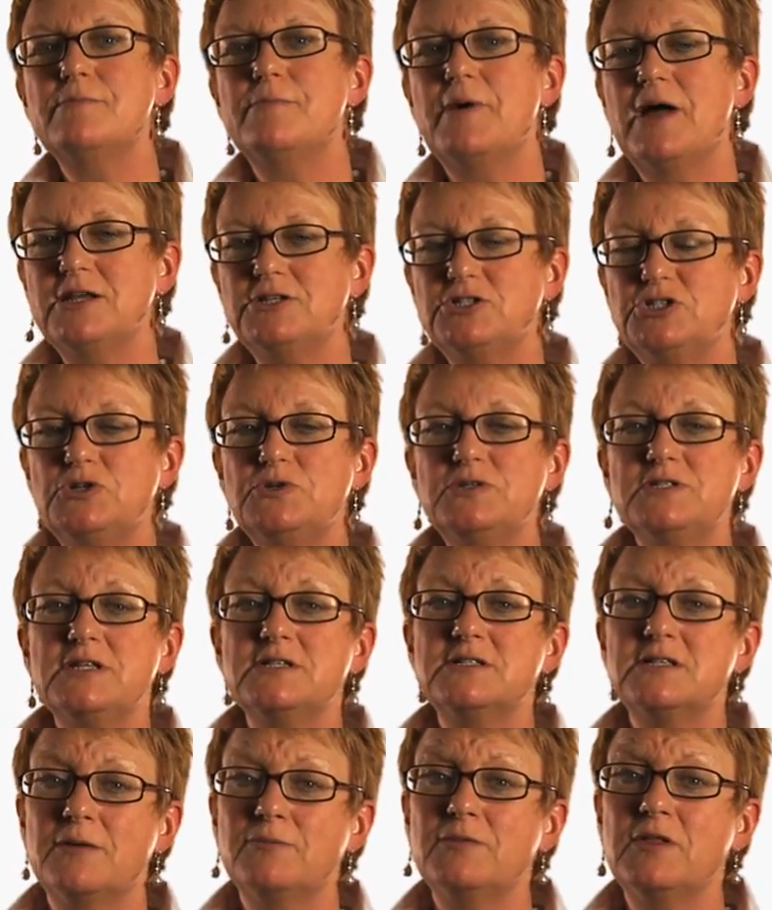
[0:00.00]
by choosing
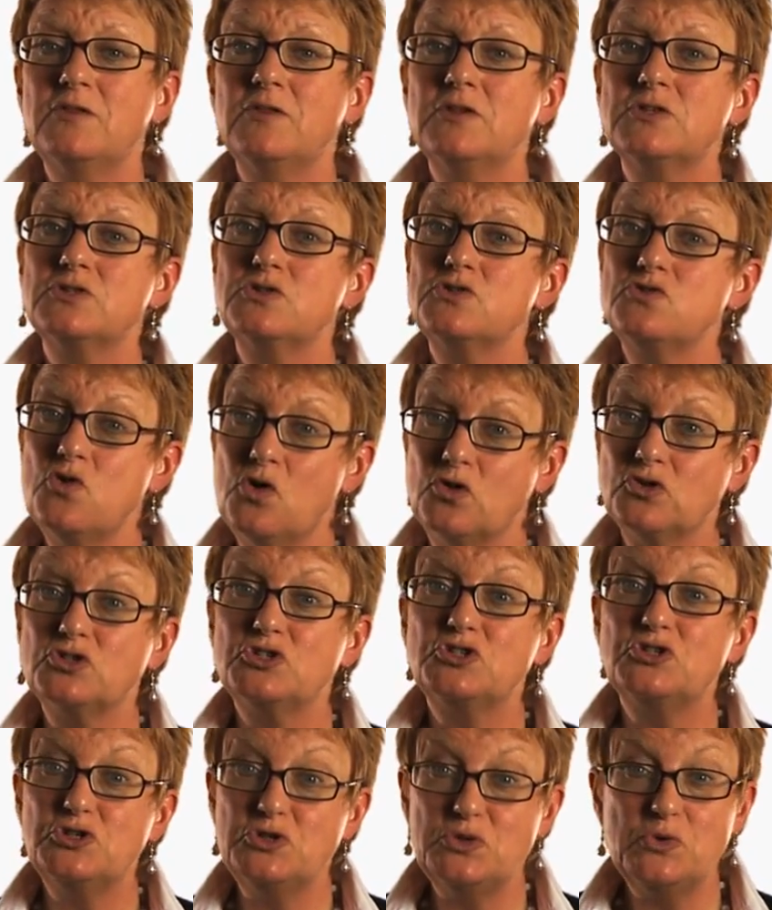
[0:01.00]
something that's not
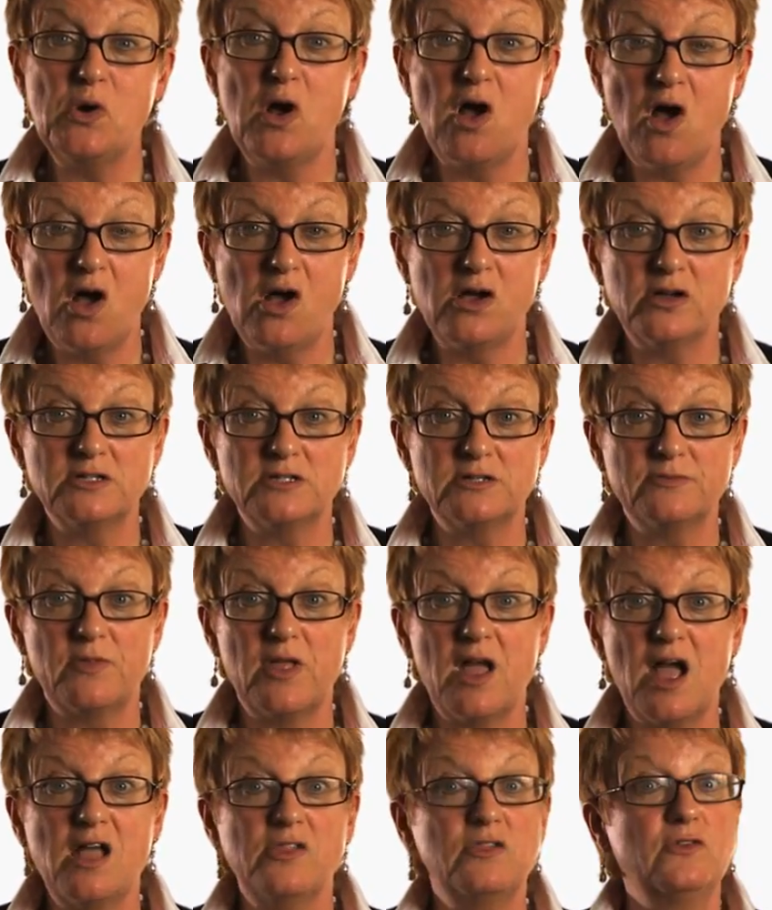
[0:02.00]
too hard,
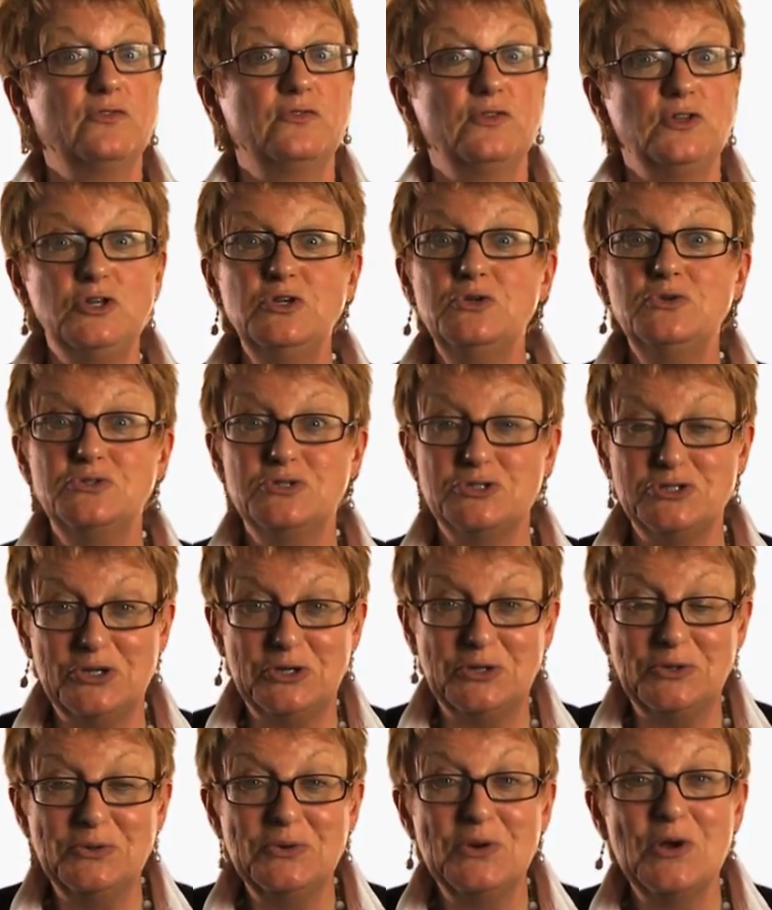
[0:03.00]
either for you to
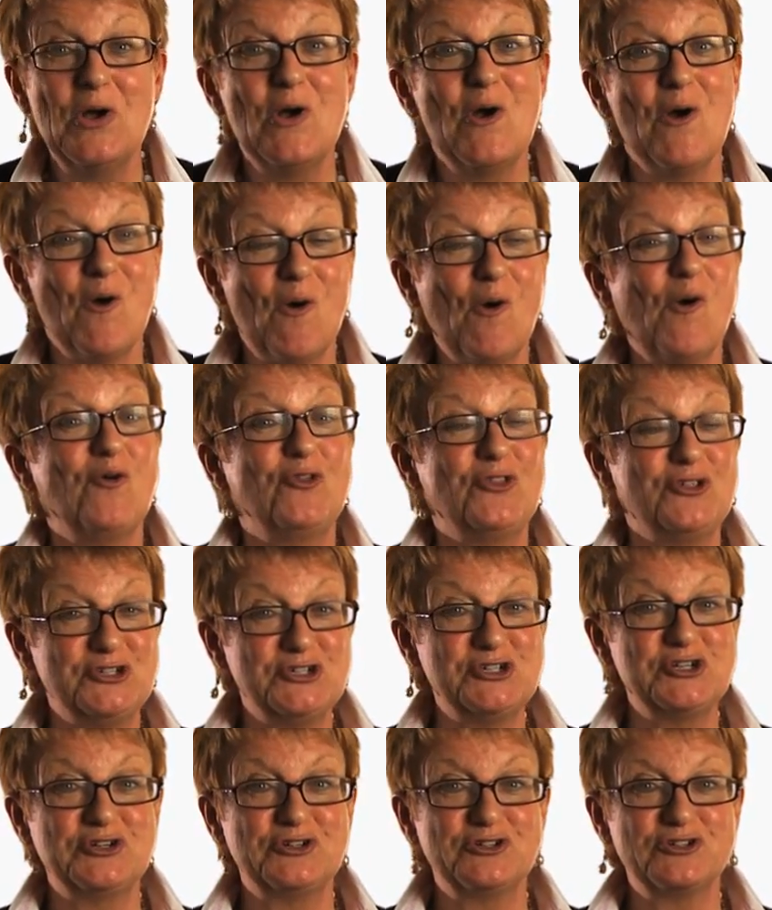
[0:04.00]
do or the
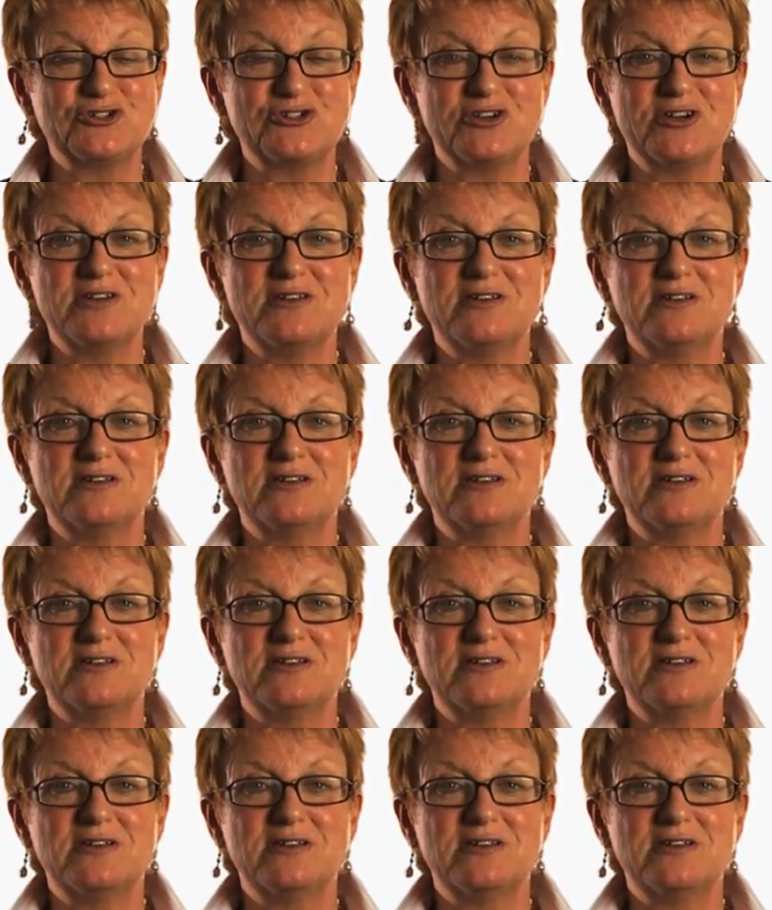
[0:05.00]
children.